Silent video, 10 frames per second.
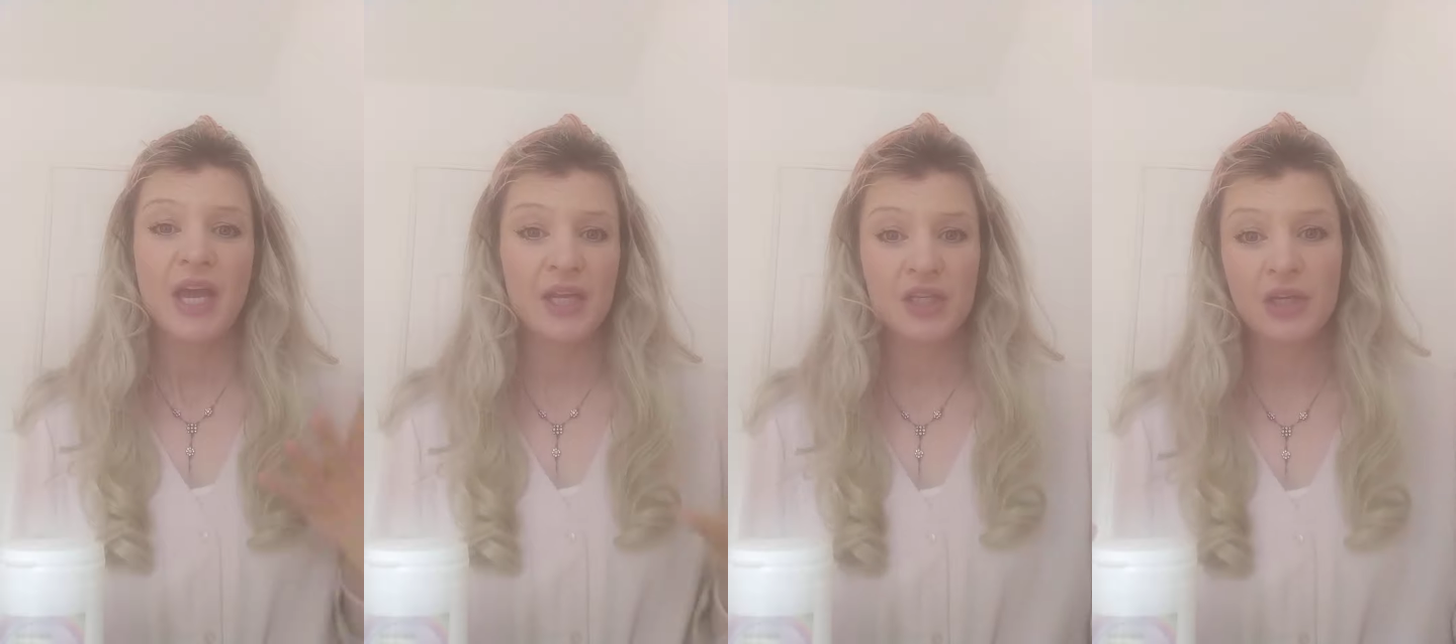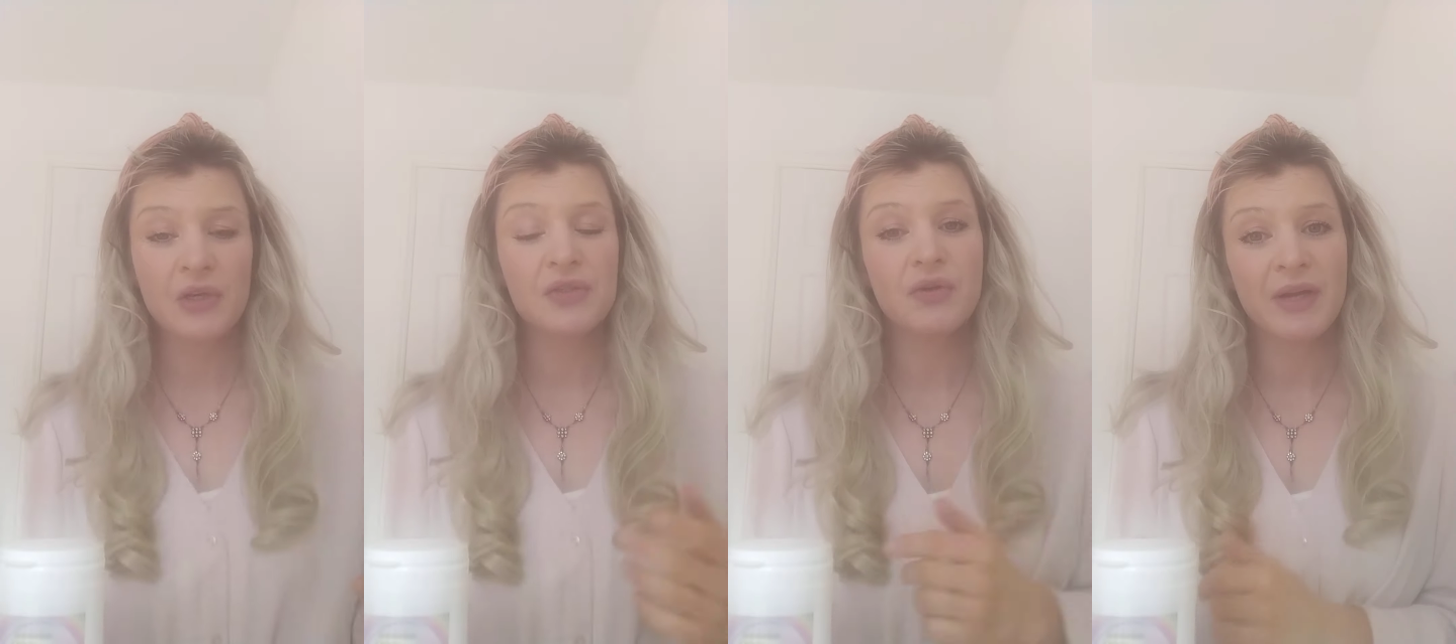
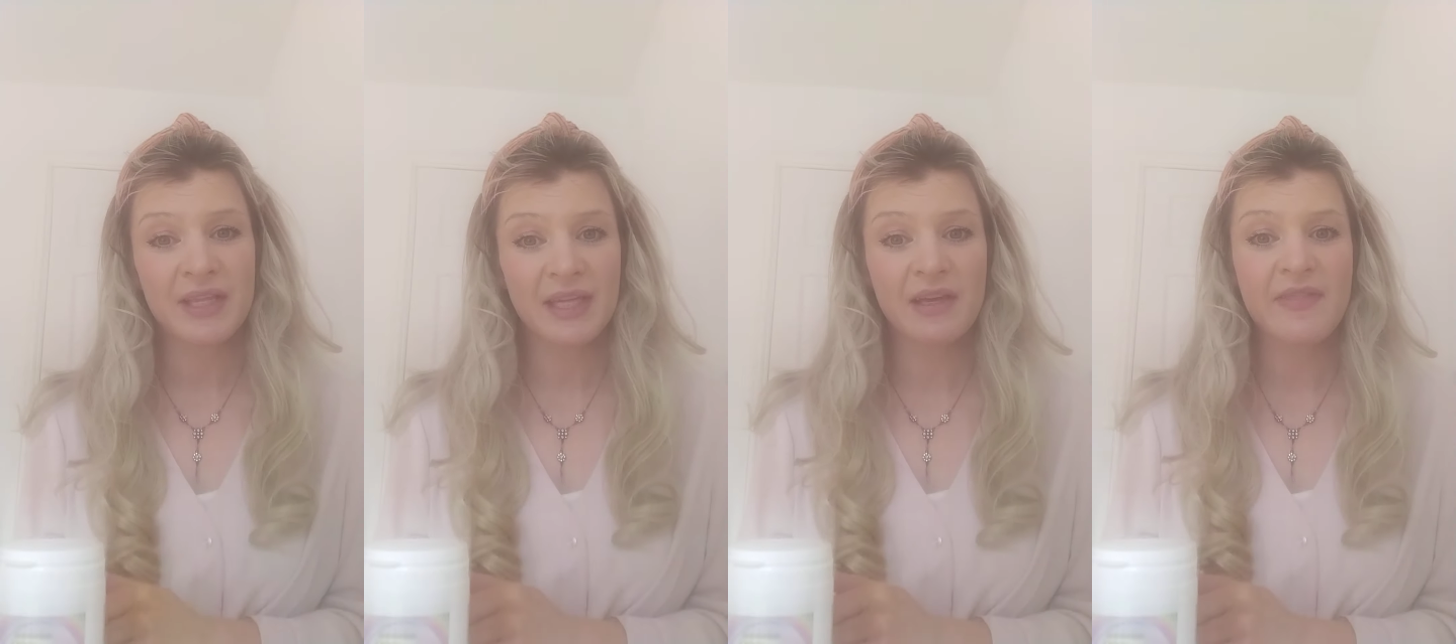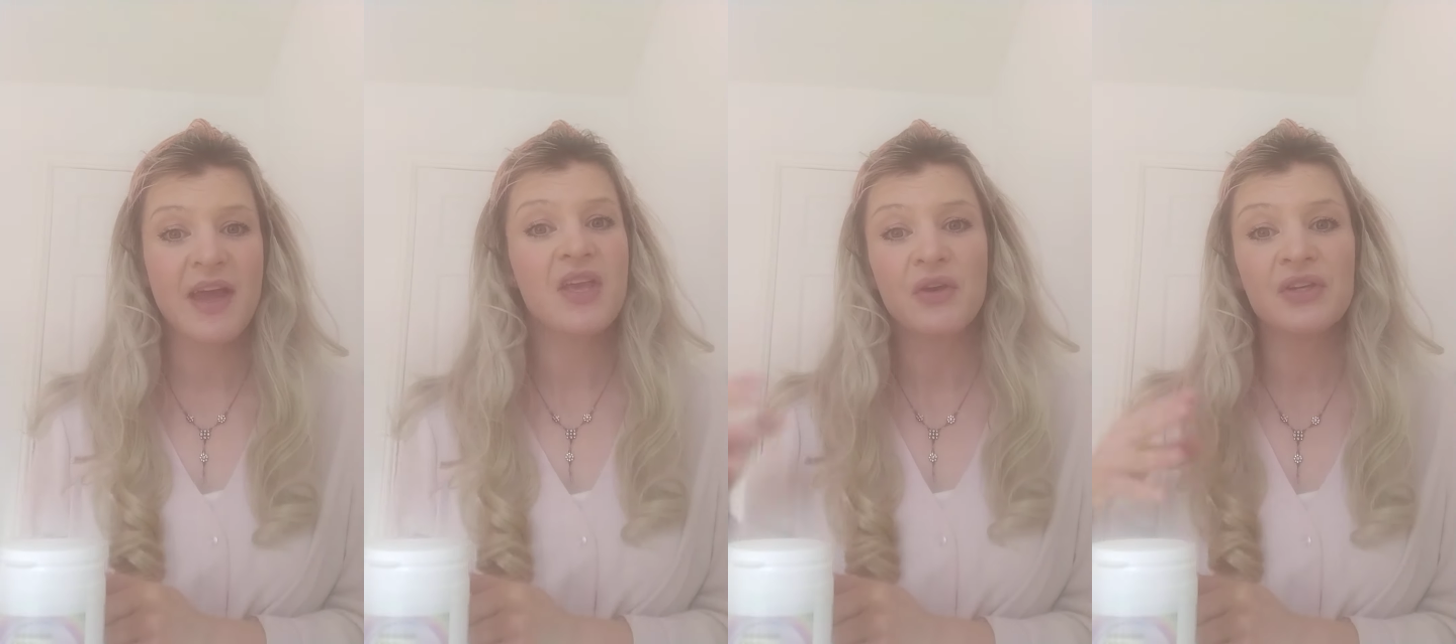issues or anything like
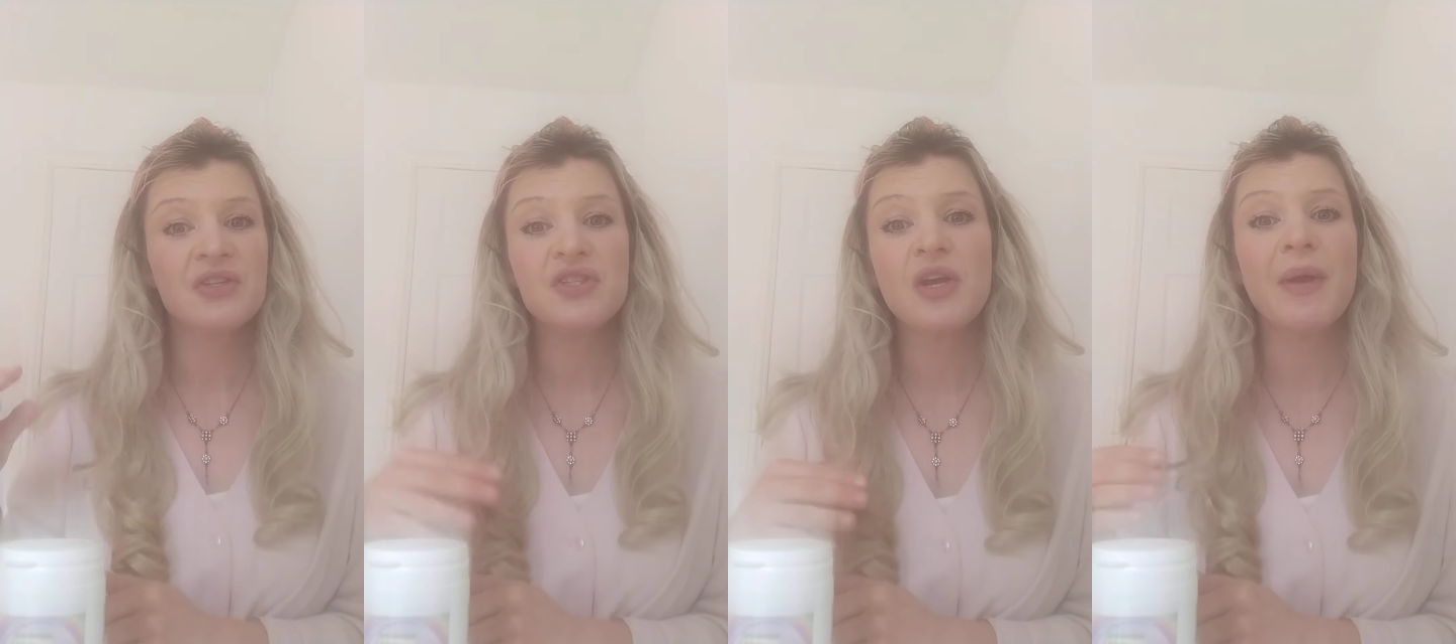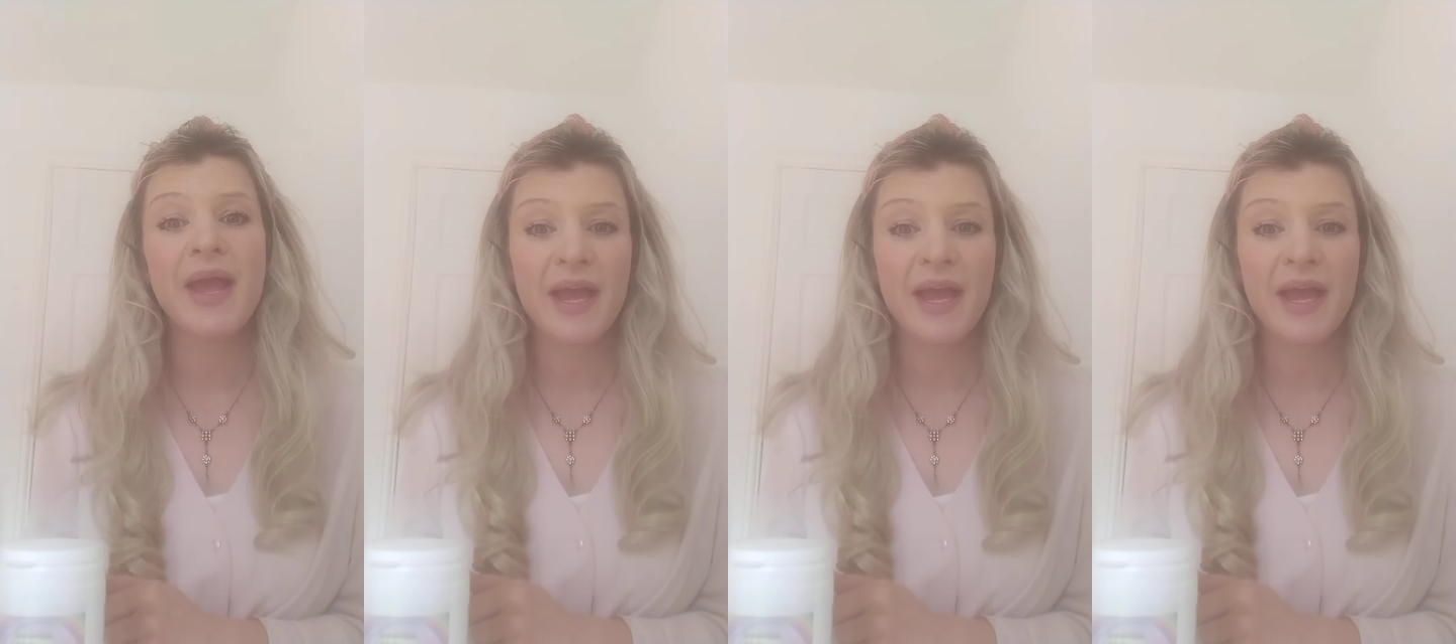that. You can do it